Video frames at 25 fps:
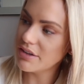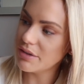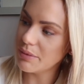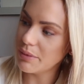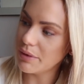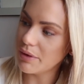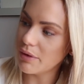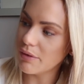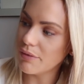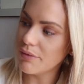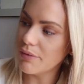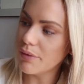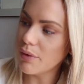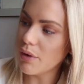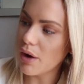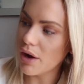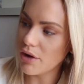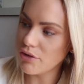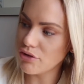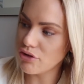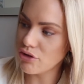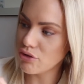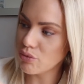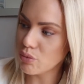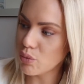So we got
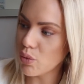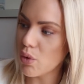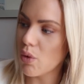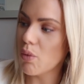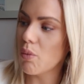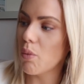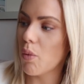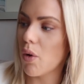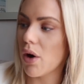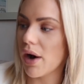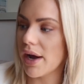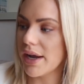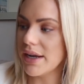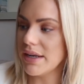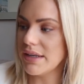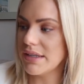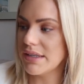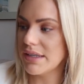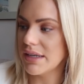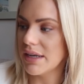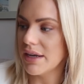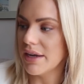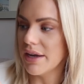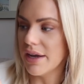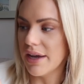400 warm
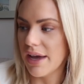white